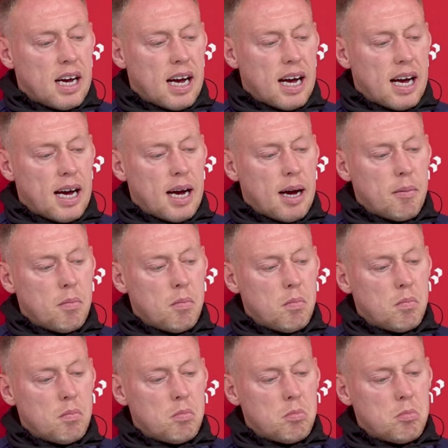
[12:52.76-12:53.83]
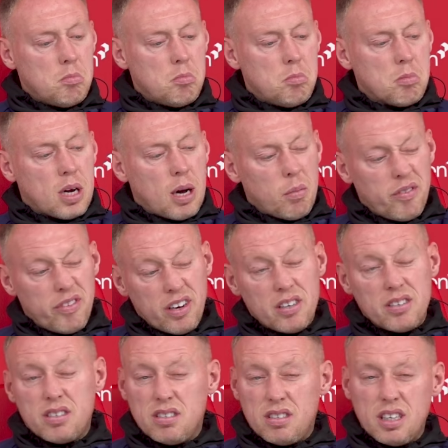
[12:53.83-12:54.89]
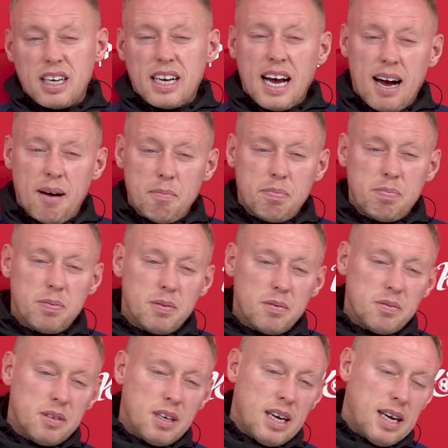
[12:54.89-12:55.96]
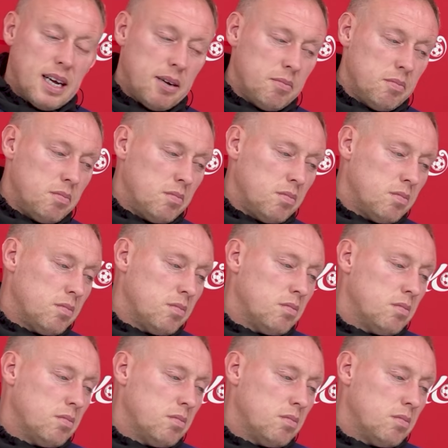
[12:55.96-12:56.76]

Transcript: Um, a couple of illnesses in the camp. Um,